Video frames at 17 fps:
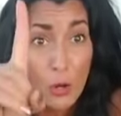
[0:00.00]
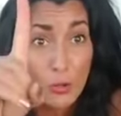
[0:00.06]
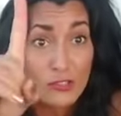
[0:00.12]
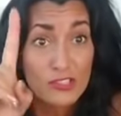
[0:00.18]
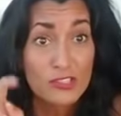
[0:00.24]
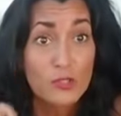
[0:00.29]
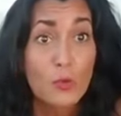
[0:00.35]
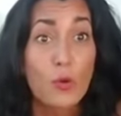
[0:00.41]

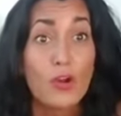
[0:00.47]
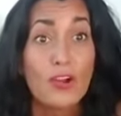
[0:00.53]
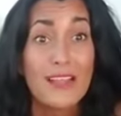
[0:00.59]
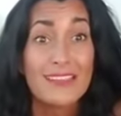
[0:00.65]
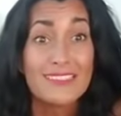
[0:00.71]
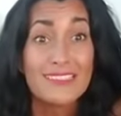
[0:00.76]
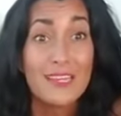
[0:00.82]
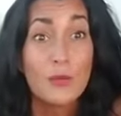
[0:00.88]
Notice the
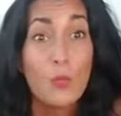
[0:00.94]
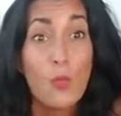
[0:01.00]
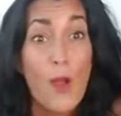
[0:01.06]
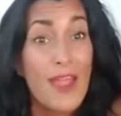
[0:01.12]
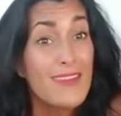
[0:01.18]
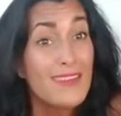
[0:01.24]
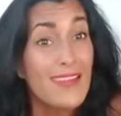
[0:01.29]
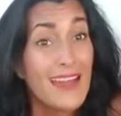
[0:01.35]
word I said
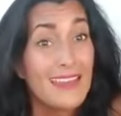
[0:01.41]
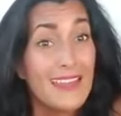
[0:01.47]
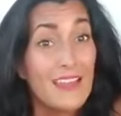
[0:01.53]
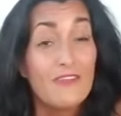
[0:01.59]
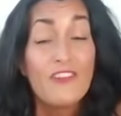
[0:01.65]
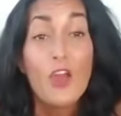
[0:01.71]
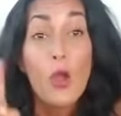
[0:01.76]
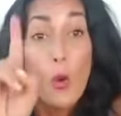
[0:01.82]
when, not
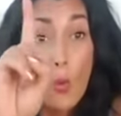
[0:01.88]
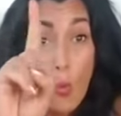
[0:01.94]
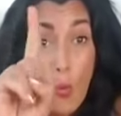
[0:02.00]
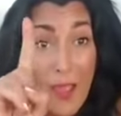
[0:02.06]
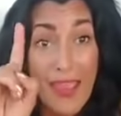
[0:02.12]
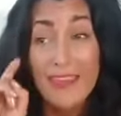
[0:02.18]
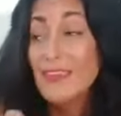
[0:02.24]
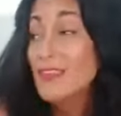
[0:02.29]
if.
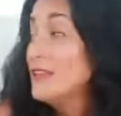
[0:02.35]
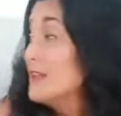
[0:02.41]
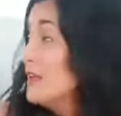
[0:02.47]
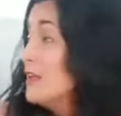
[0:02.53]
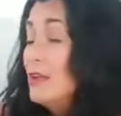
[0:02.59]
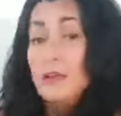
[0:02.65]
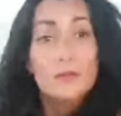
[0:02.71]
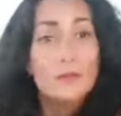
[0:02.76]
When?
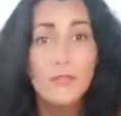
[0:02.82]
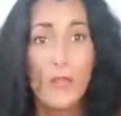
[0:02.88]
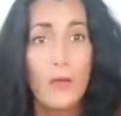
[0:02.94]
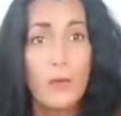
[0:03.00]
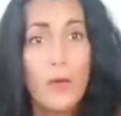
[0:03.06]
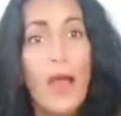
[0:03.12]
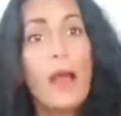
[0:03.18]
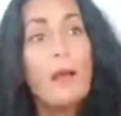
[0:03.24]

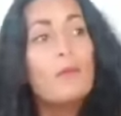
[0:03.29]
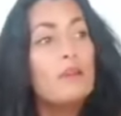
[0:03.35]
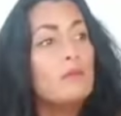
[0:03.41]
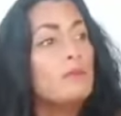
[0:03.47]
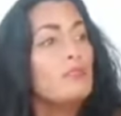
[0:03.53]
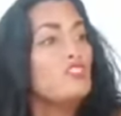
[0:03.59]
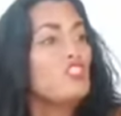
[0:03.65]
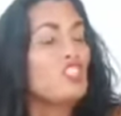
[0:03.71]
No, I'm
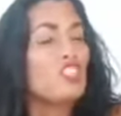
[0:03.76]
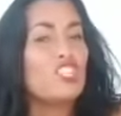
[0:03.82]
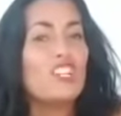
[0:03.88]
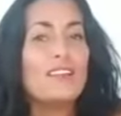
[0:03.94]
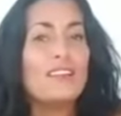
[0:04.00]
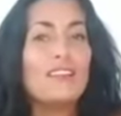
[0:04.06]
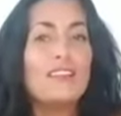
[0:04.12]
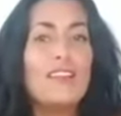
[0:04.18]
going to be
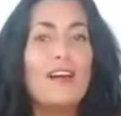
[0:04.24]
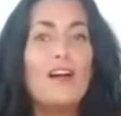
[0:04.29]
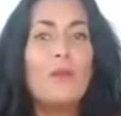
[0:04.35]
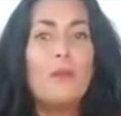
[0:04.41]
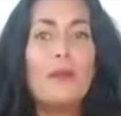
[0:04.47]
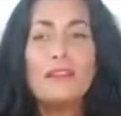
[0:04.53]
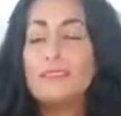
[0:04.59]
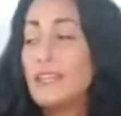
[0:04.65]
chilling
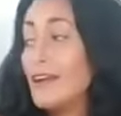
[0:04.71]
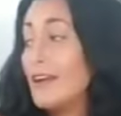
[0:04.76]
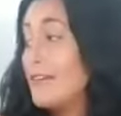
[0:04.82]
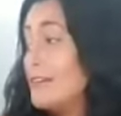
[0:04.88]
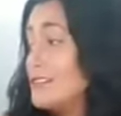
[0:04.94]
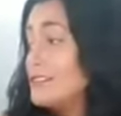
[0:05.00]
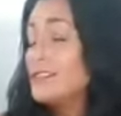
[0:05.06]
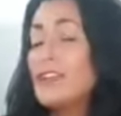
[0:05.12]
on my
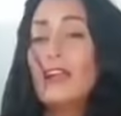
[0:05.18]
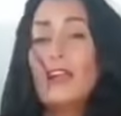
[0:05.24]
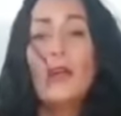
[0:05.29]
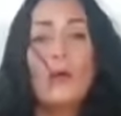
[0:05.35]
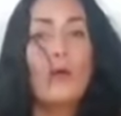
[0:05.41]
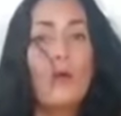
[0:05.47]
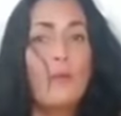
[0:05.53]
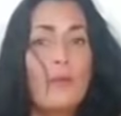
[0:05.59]
terrace
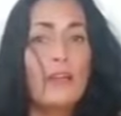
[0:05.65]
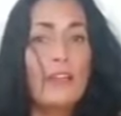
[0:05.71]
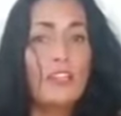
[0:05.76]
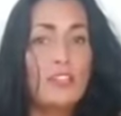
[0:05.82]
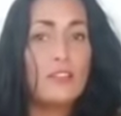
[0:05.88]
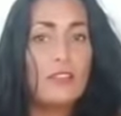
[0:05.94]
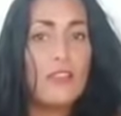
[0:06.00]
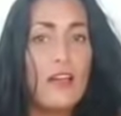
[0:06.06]
with my
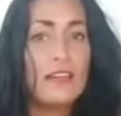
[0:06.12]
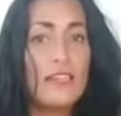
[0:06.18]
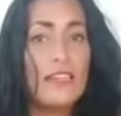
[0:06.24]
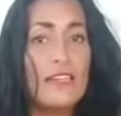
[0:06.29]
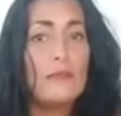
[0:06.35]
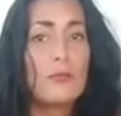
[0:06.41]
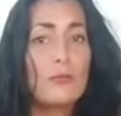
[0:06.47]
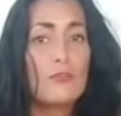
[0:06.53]

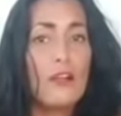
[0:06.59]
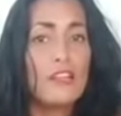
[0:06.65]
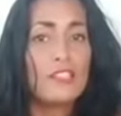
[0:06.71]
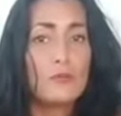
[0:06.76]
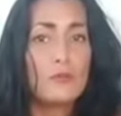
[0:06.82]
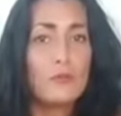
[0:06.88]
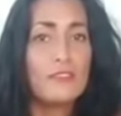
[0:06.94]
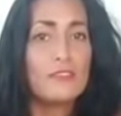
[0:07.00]
lucky,
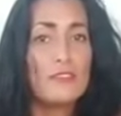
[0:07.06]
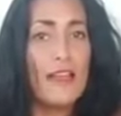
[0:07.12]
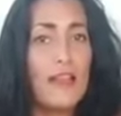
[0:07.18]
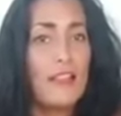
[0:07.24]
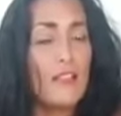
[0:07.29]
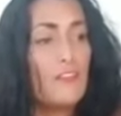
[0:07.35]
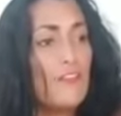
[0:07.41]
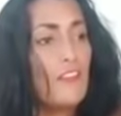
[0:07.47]
prosperous
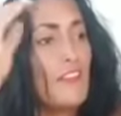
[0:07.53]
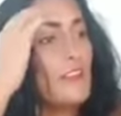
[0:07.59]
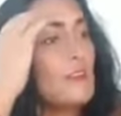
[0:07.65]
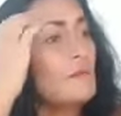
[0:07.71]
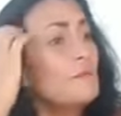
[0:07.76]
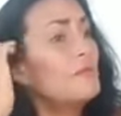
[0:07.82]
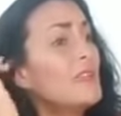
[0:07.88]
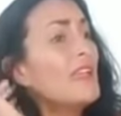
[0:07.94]

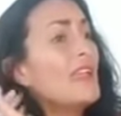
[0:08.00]
elephant,